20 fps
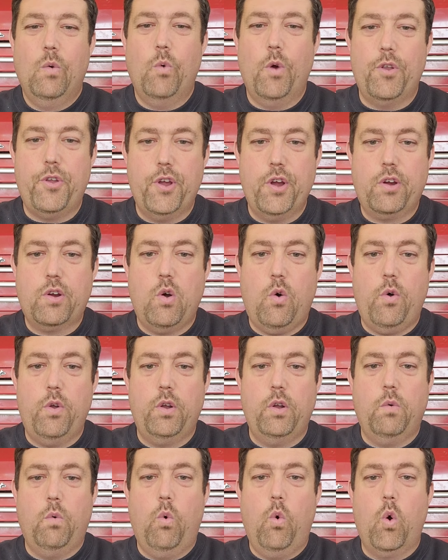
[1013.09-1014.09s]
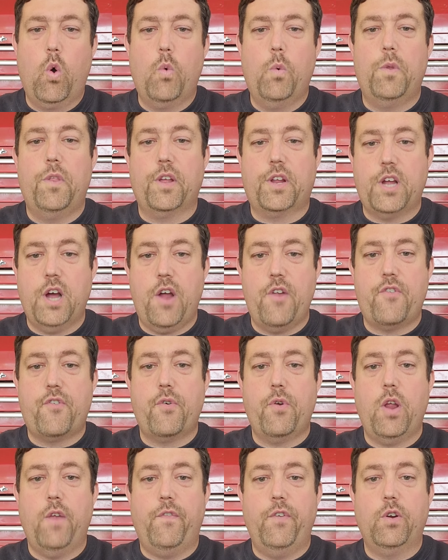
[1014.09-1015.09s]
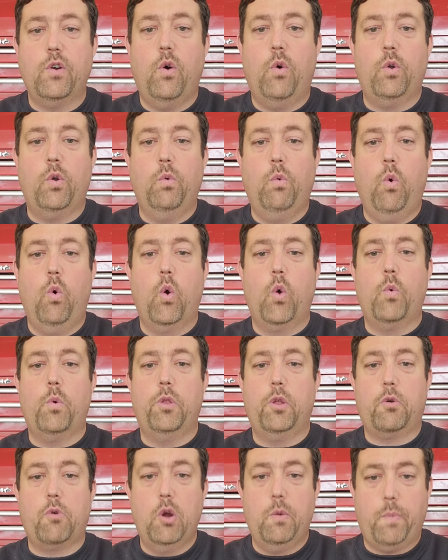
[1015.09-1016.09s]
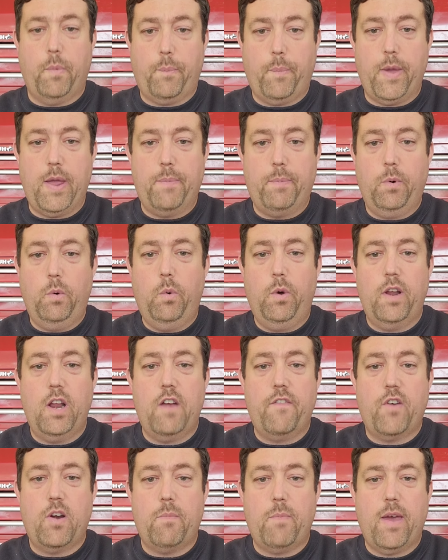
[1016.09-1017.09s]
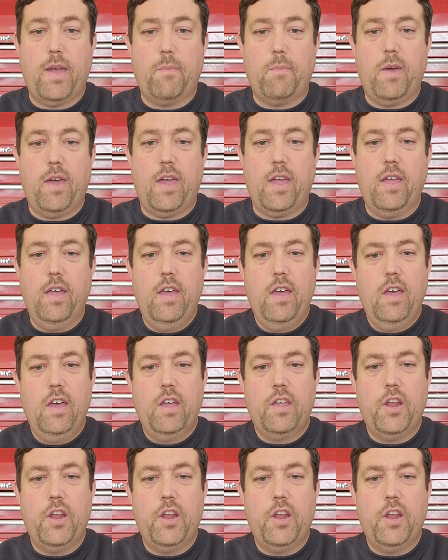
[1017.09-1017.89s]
When you're going to war with a country, if you're going to war with a group of people, whatever it may be,